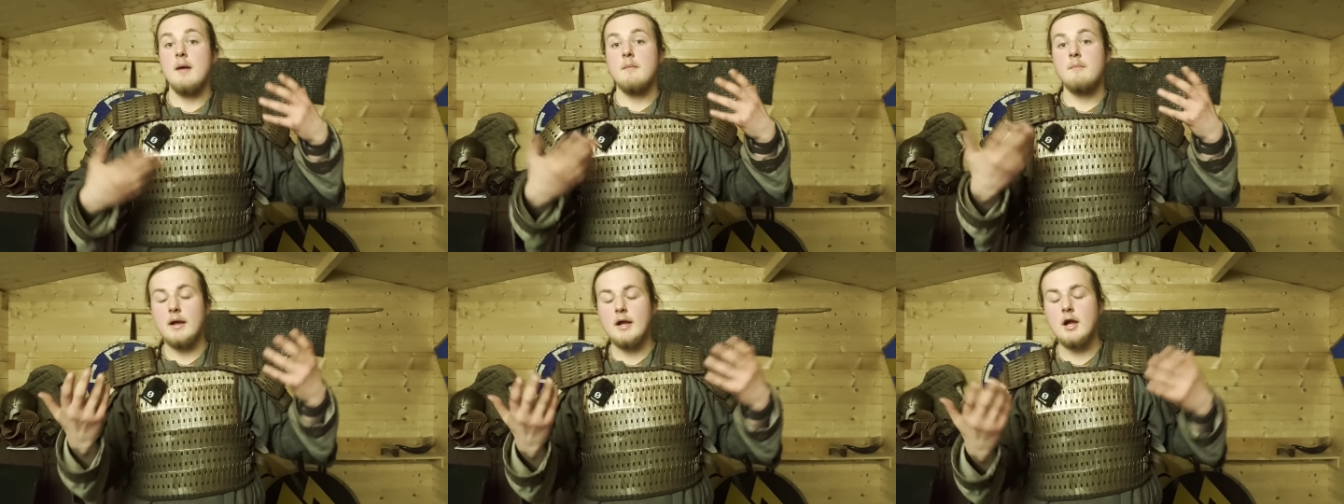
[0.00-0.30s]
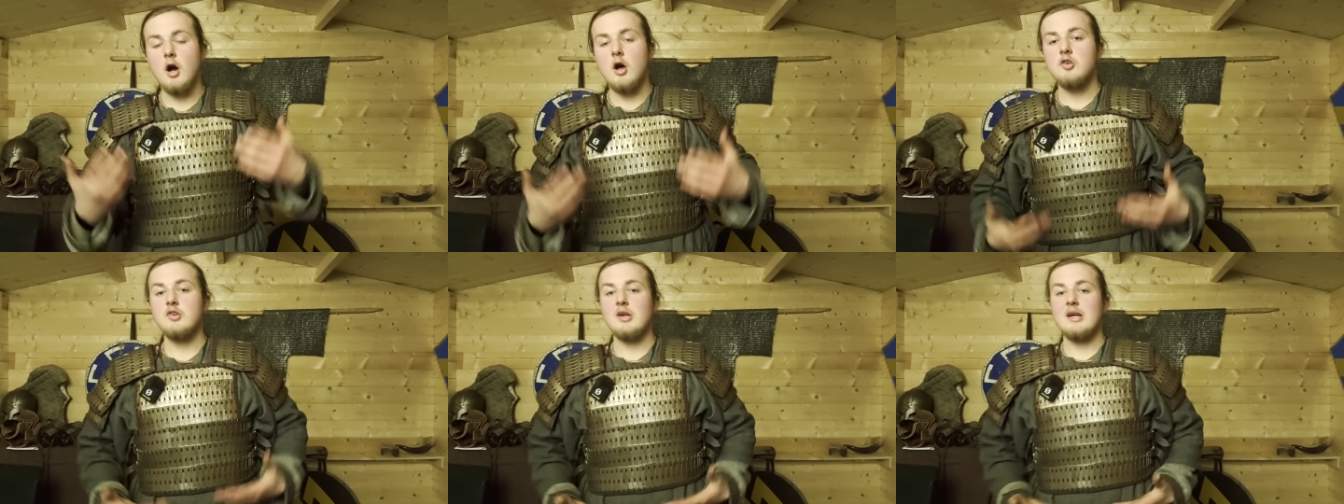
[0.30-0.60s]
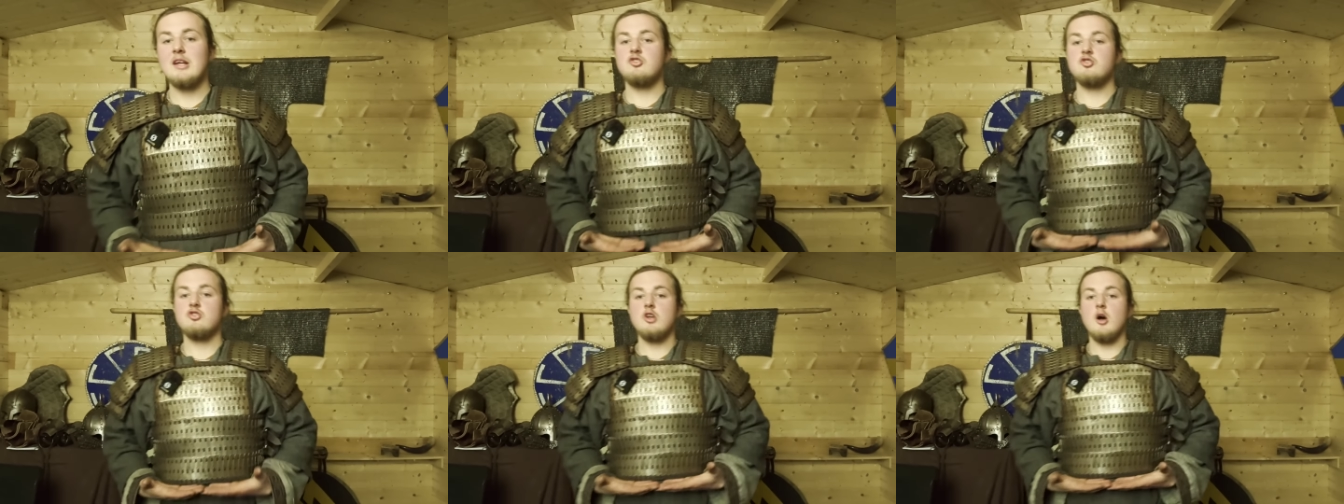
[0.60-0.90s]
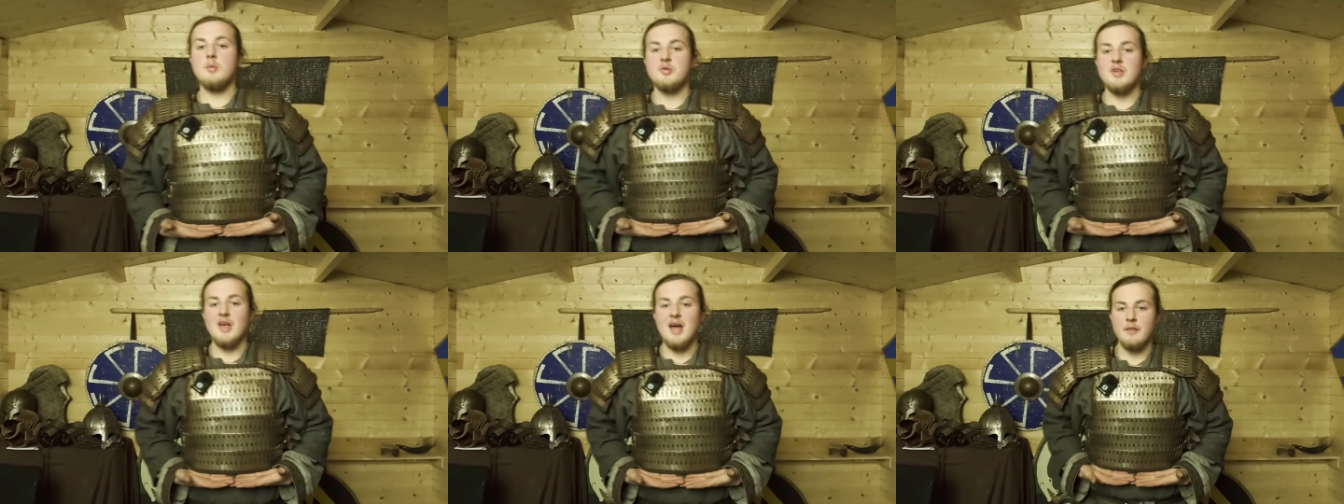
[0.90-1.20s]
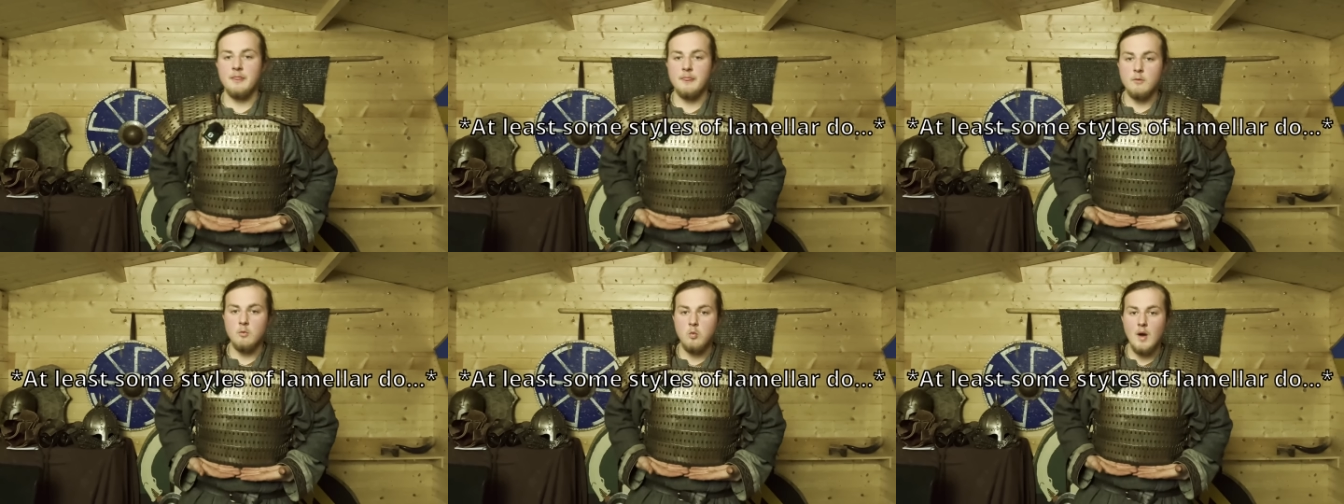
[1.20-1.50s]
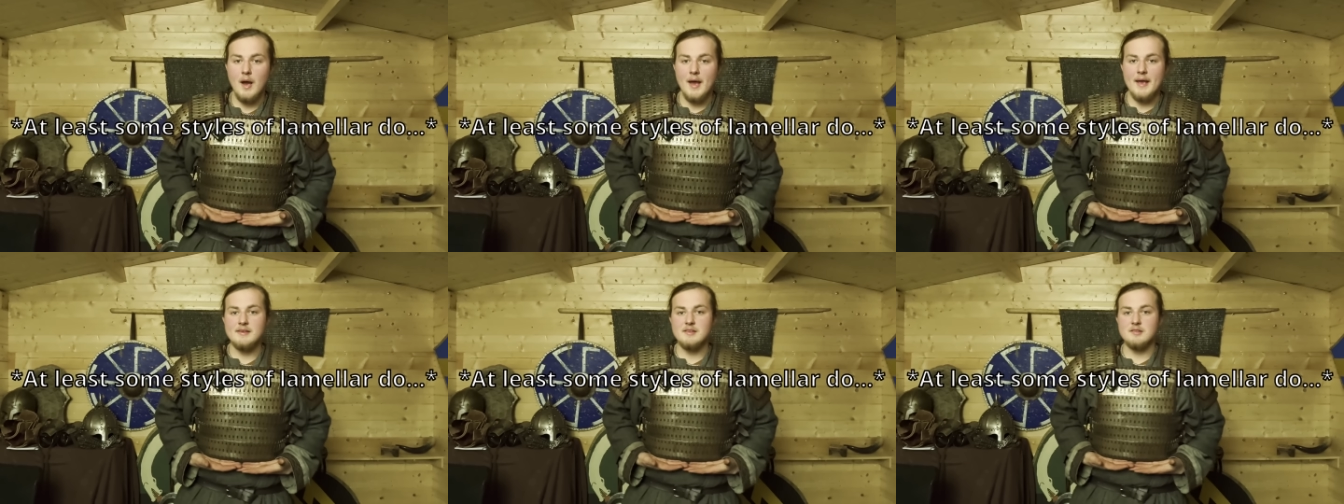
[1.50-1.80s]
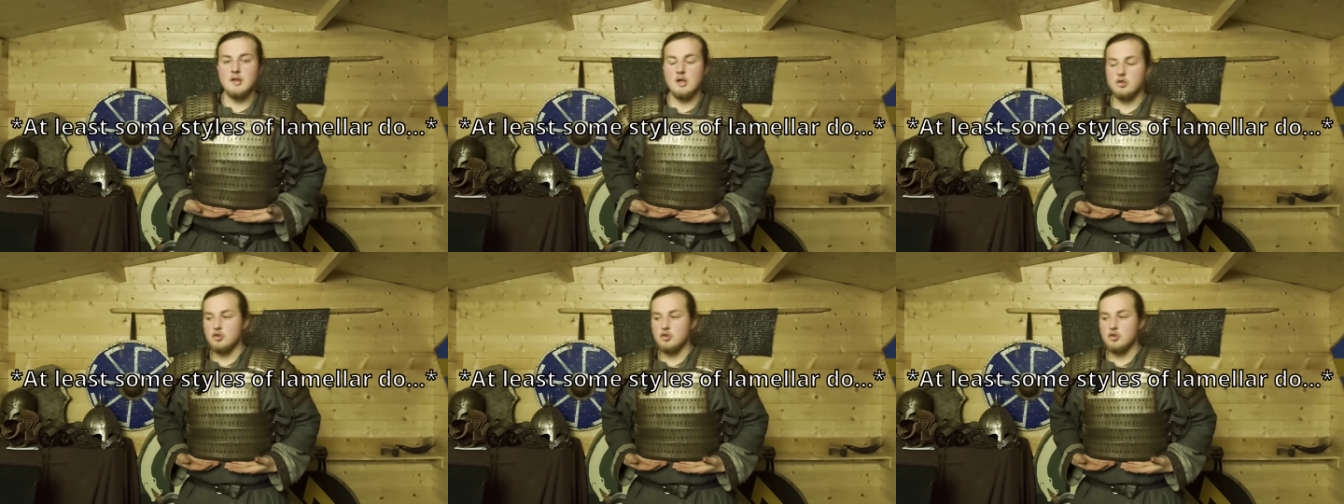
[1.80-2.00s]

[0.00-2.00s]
because it stops at the waist,